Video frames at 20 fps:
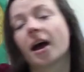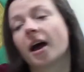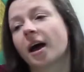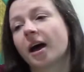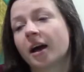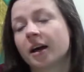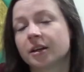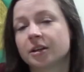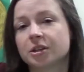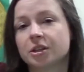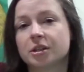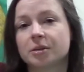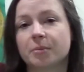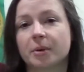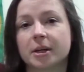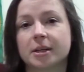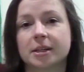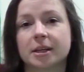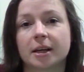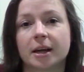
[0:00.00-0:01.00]
and she's
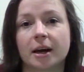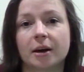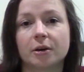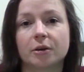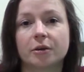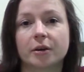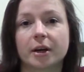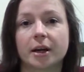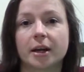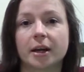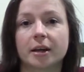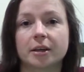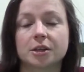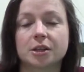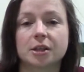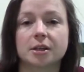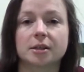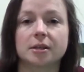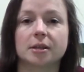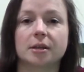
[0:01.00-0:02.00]
based in Calgary, and
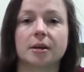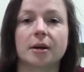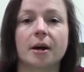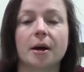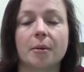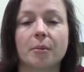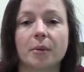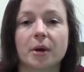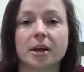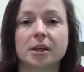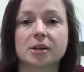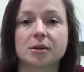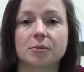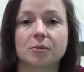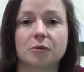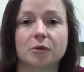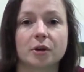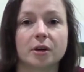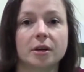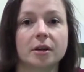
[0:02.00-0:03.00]
she's makes some
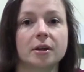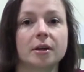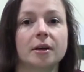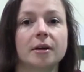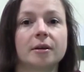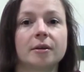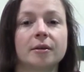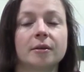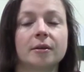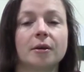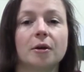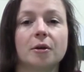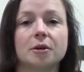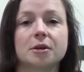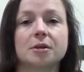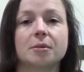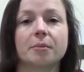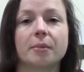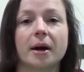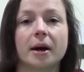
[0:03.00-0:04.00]
really
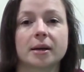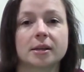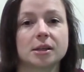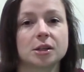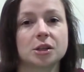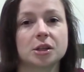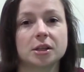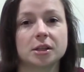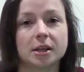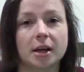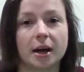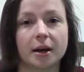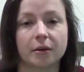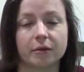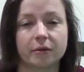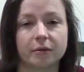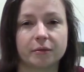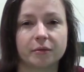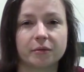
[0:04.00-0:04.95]
awesome bags, and she's kind of